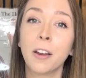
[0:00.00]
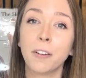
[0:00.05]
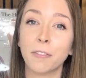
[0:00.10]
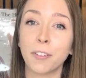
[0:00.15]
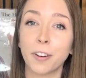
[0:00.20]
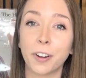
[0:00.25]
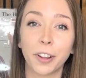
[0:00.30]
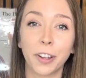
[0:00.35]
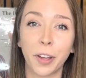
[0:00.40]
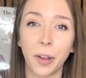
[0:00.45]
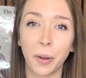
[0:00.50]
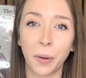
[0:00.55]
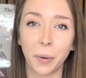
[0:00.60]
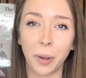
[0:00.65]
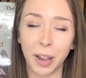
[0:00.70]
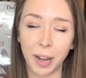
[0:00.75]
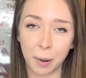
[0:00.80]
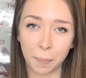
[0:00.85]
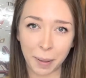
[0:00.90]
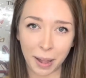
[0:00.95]
vertigo
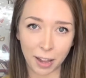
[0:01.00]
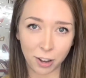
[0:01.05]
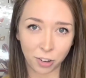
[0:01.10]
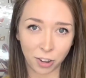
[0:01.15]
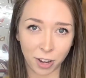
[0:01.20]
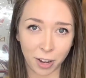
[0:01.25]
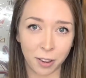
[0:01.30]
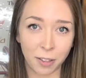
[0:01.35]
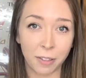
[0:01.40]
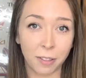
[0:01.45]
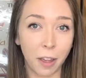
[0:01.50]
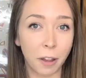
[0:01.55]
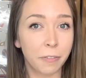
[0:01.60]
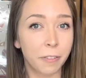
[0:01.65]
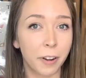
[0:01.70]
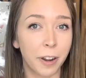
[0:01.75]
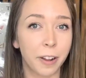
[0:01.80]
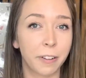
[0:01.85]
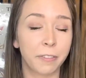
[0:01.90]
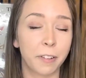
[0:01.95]
in a patient
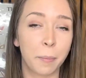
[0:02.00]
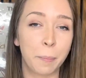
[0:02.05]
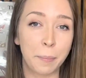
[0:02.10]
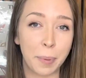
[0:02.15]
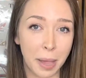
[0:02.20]
suffering from